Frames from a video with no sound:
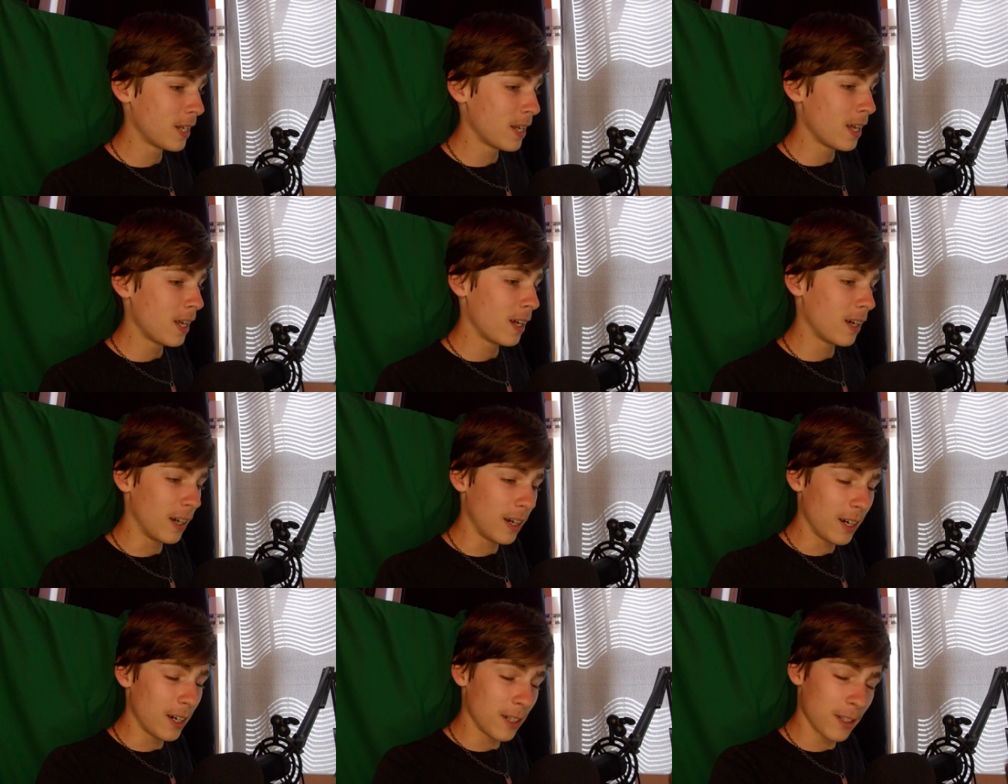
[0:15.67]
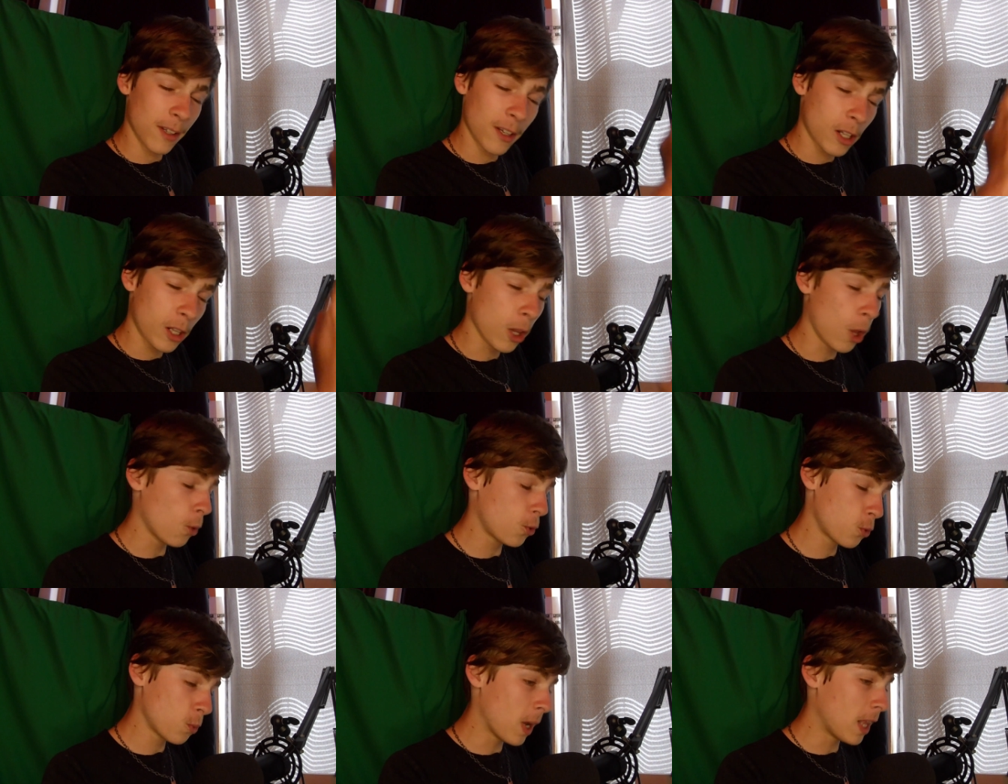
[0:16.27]
uh,
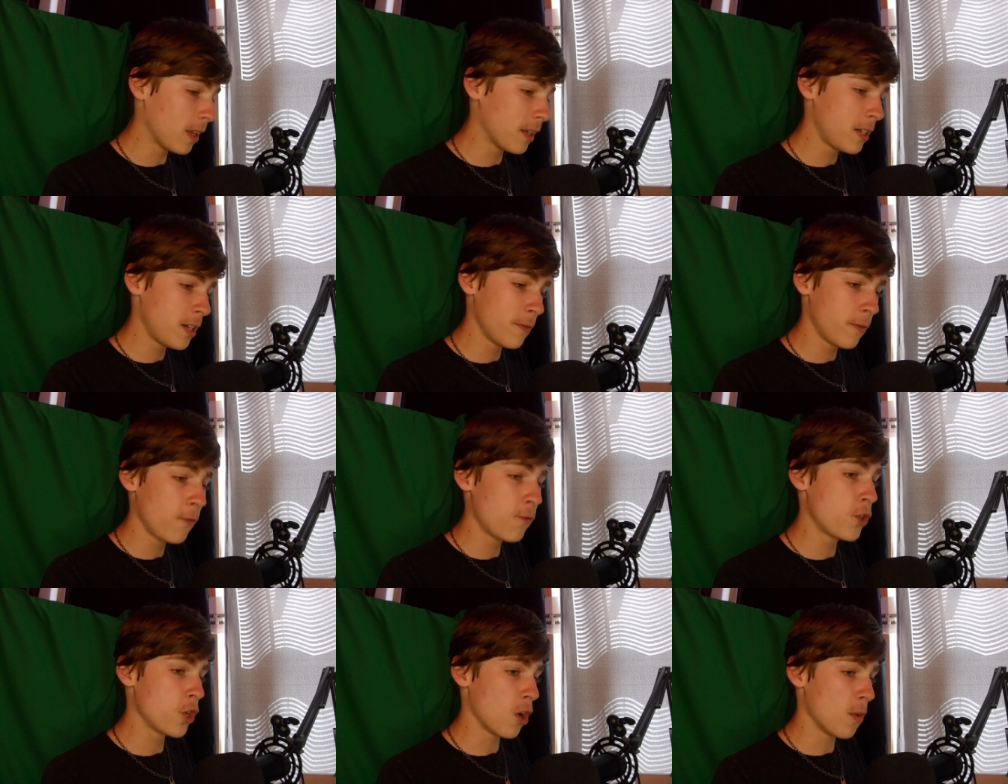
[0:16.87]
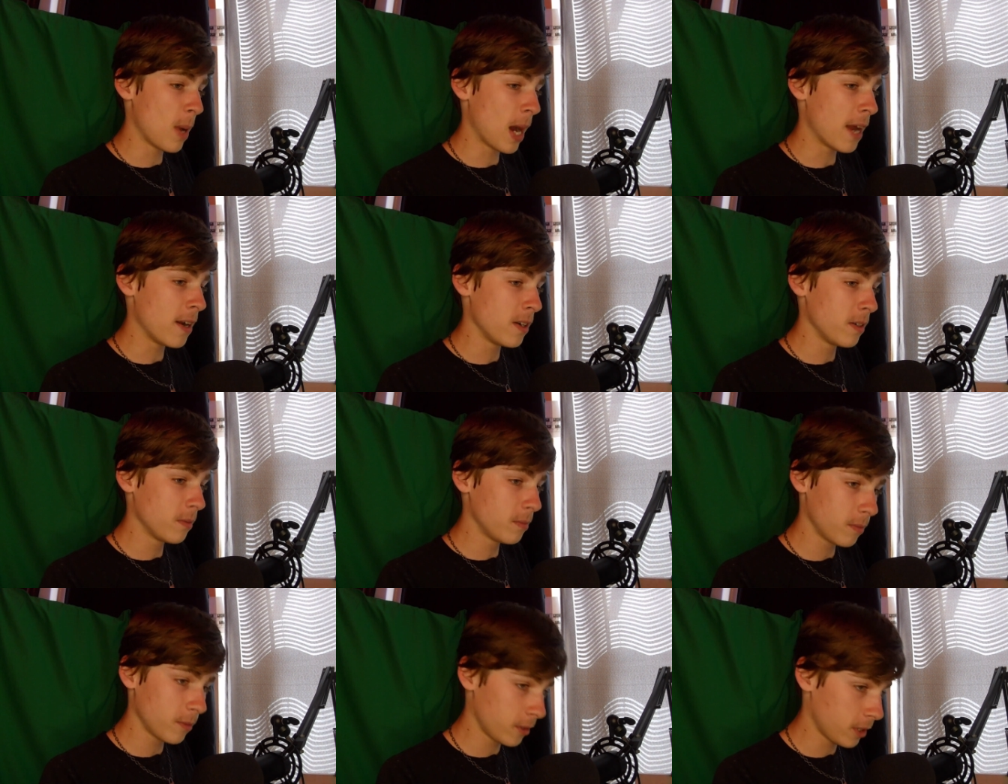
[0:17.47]
close relative of Joe
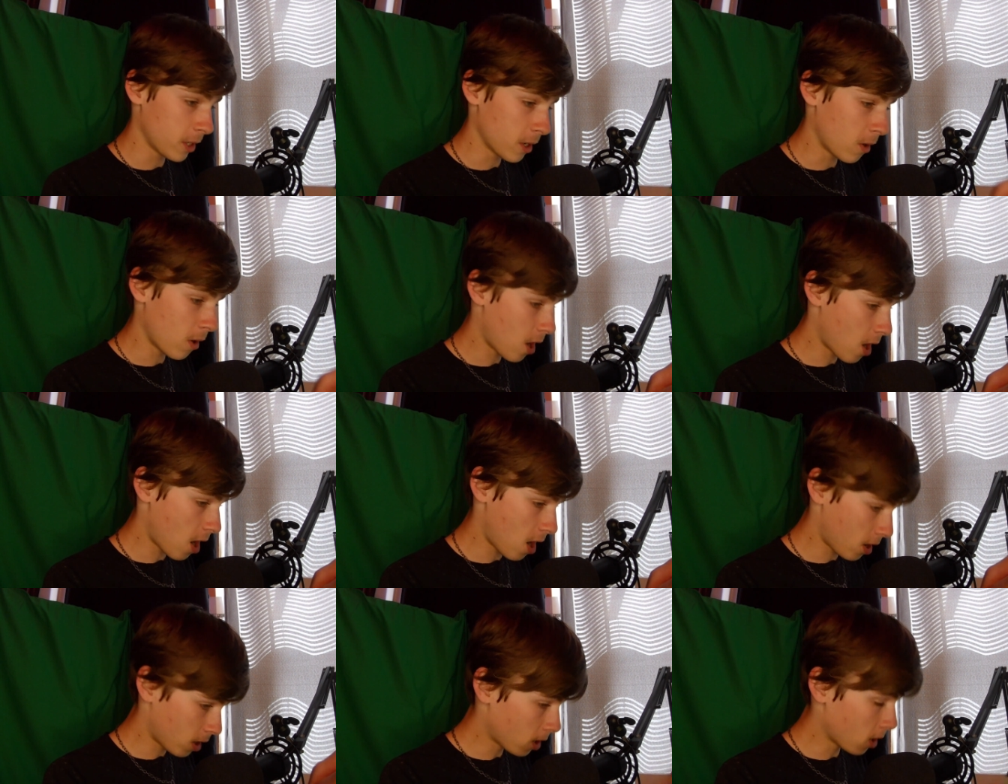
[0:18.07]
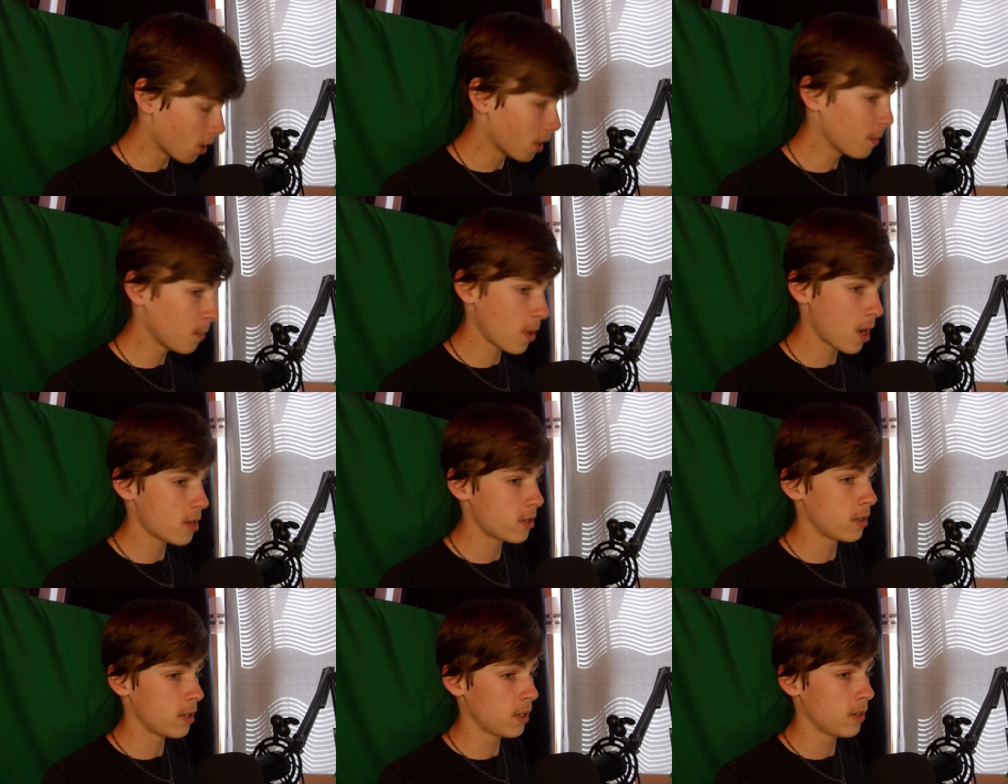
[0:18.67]
Biden, you know, our, our current
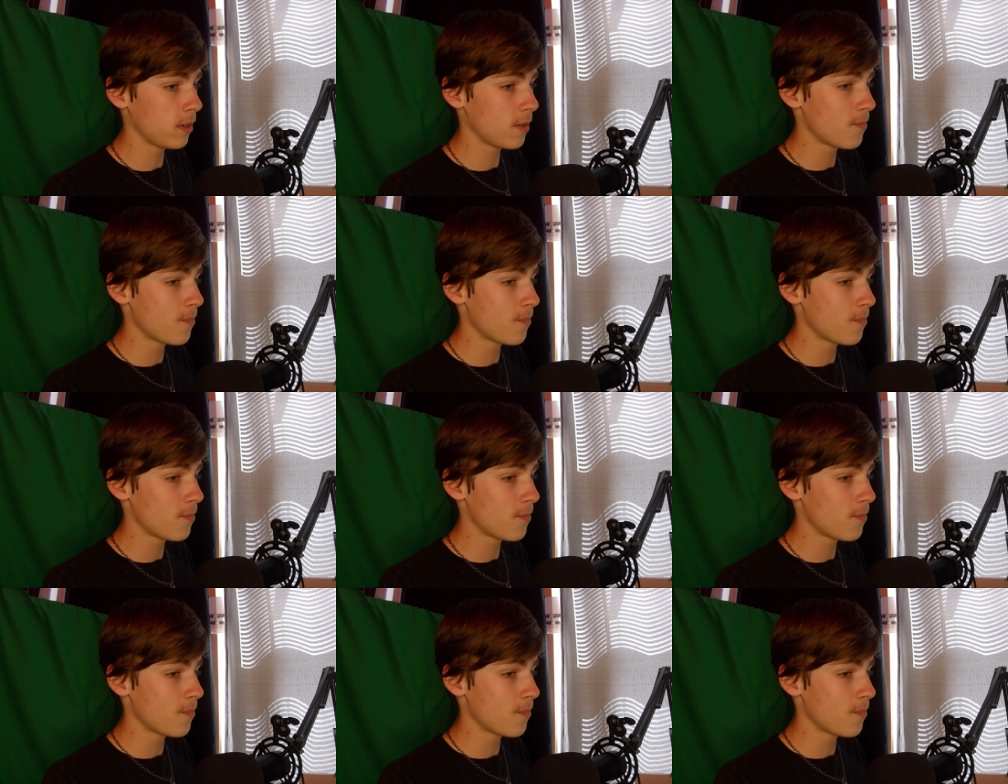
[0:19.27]
president,